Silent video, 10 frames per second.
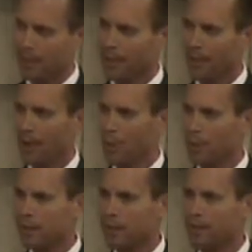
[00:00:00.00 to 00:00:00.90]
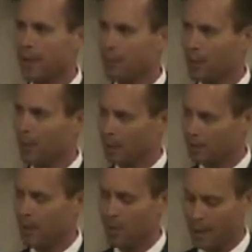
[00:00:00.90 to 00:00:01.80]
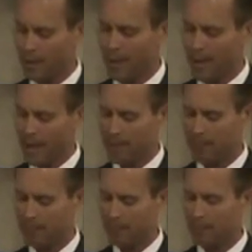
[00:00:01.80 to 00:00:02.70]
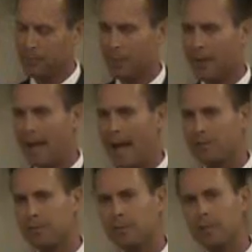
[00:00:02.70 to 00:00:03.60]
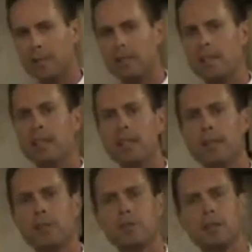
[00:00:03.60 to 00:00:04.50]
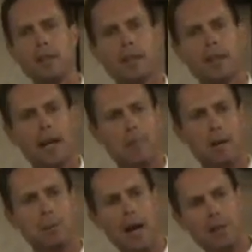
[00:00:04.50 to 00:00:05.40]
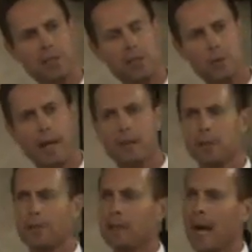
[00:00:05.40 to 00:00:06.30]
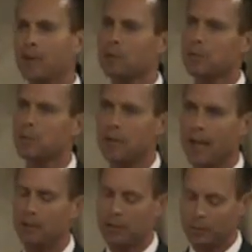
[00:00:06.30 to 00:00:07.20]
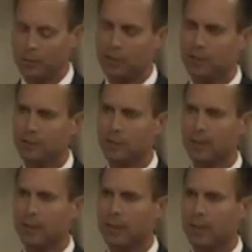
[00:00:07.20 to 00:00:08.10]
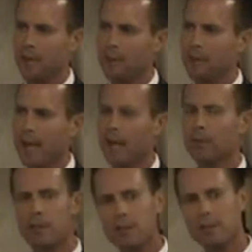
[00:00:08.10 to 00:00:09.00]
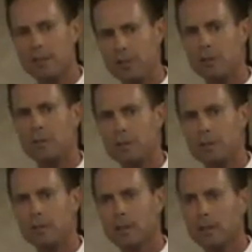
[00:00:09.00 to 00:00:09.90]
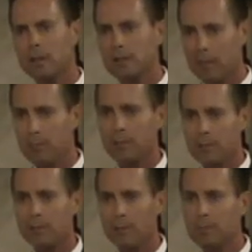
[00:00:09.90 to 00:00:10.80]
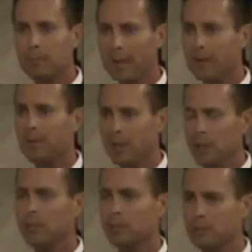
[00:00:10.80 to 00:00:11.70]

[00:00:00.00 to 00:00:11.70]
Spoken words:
You know, I worked in the family restaurant while growing up, but for the last 16 years, I've been projects director for Congressman John Shimkus. I've helped countless constituents, many of you,